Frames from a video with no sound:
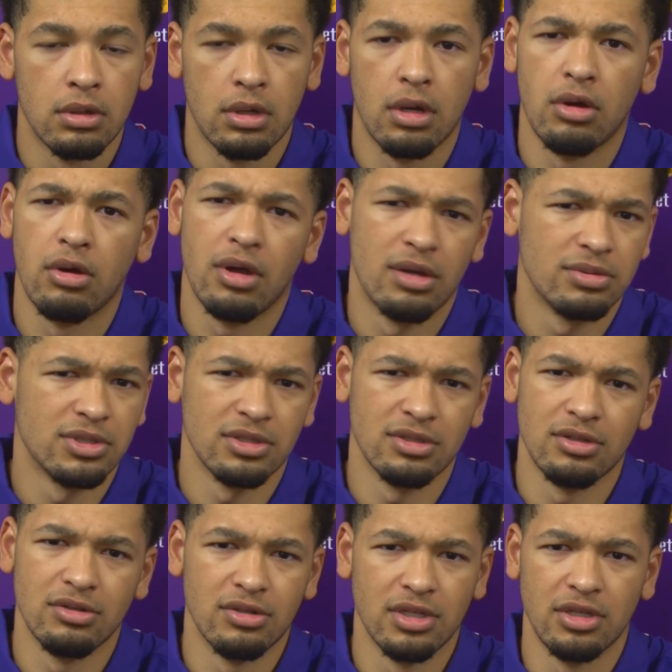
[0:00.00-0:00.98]
Oh,
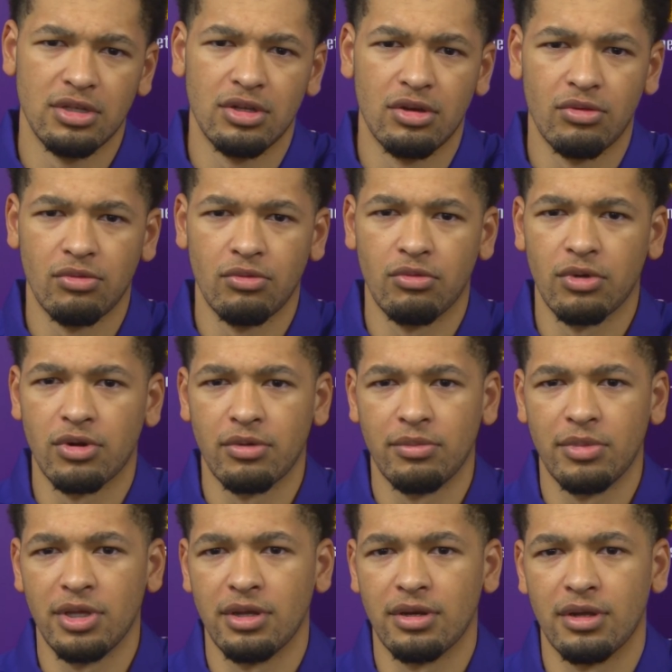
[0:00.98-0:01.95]
absolutely. You know, we're going
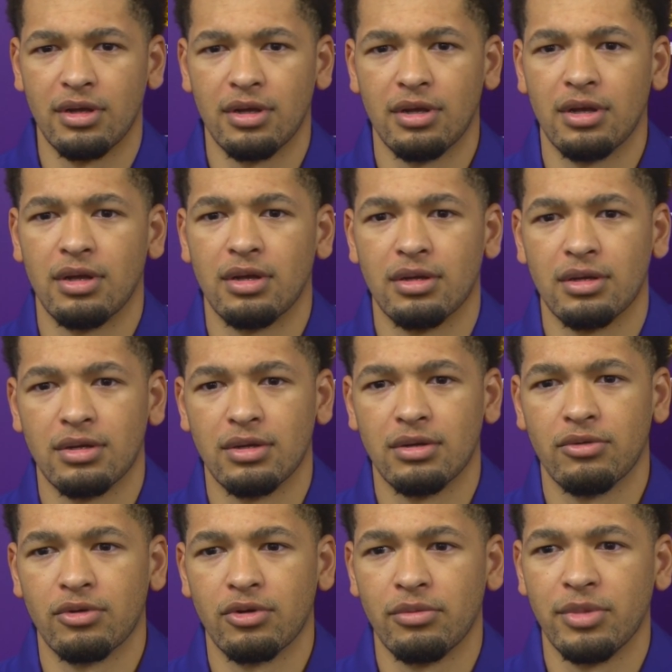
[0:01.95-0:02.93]

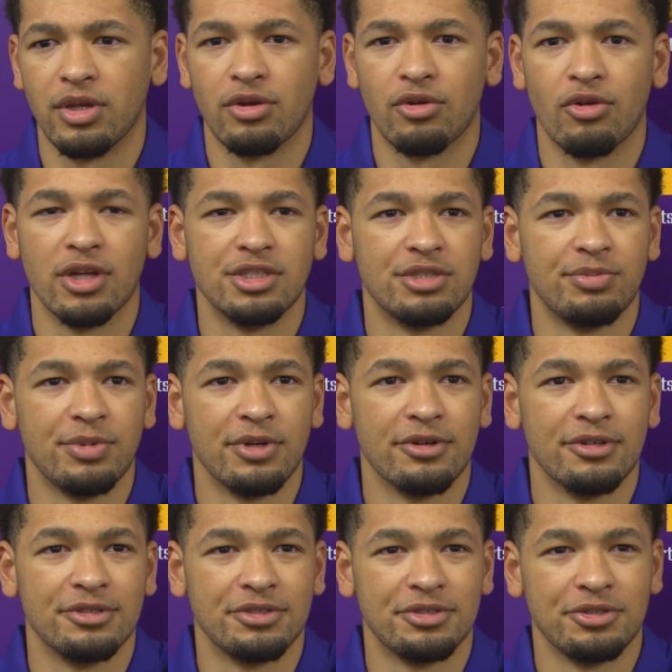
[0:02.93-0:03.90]
to be in great
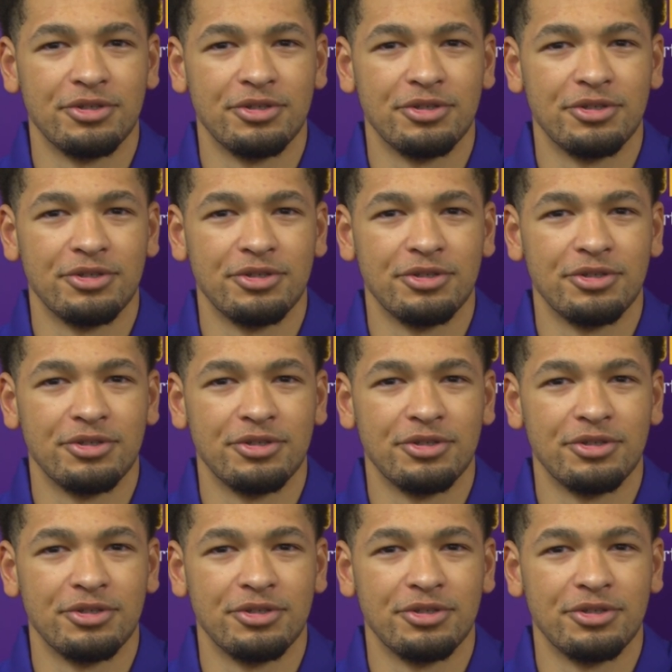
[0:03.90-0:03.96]
spirits.